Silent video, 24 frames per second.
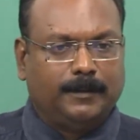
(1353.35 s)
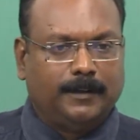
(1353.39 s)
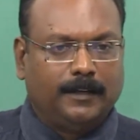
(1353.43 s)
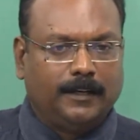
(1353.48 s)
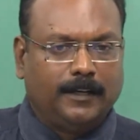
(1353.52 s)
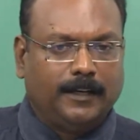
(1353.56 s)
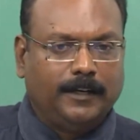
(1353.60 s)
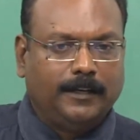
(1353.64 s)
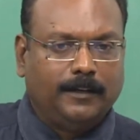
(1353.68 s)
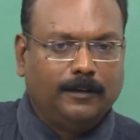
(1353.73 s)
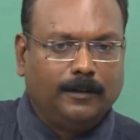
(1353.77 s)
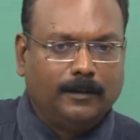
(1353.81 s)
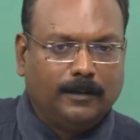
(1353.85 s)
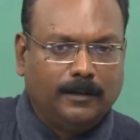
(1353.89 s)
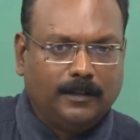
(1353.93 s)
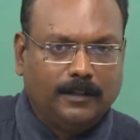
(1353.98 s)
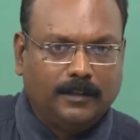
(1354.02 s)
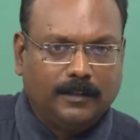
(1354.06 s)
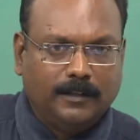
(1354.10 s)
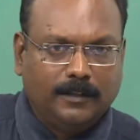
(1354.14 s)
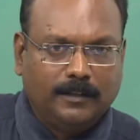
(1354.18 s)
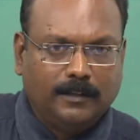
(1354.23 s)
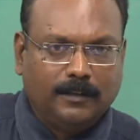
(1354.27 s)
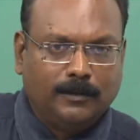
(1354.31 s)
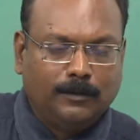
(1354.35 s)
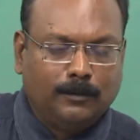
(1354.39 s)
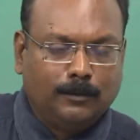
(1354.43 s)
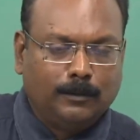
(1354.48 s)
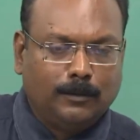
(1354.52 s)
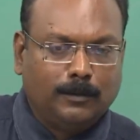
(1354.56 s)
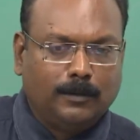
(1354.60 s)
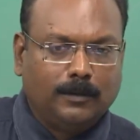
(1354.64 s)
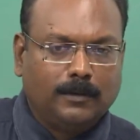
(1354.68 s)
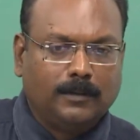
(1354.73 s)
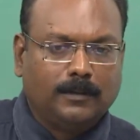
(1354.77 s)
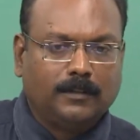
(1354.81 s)
light-hearted
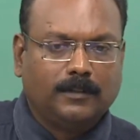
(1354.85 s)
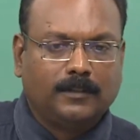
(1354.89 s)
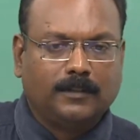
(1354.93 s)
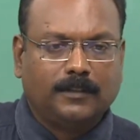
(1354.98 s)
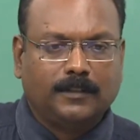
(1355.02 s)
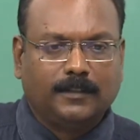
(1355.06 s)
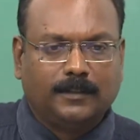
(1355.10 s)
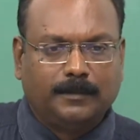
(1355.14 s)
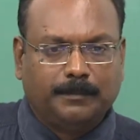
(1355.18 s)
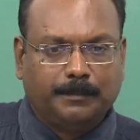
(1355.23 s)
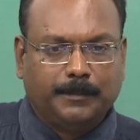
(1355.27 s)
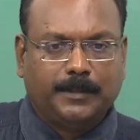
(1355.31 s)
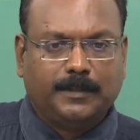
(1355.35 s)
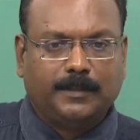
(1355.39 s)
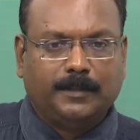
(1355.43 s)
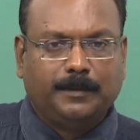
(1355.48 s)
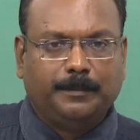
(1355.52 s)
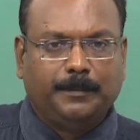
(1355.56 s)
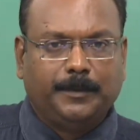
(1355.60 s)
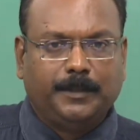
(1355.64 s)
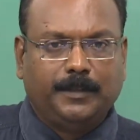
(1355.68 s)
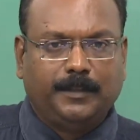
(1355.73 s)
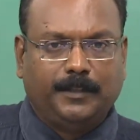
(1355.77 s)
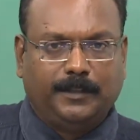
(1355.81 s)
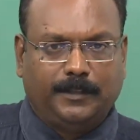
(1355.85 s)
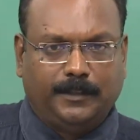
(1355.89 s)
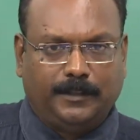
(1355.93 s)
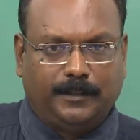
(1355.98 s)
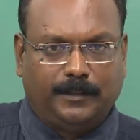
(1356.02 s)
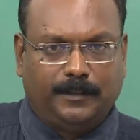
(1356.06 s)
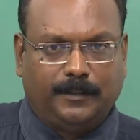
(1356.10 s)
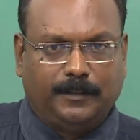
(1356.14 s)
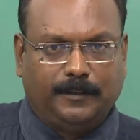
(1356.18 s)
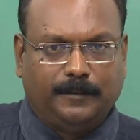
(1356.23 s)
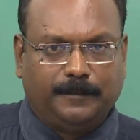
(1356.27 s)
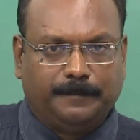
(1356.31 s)
note on
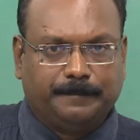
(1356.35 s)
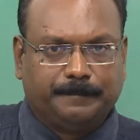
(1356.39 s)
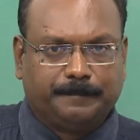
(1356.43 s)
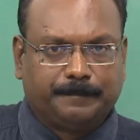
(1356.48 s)
miscommunication.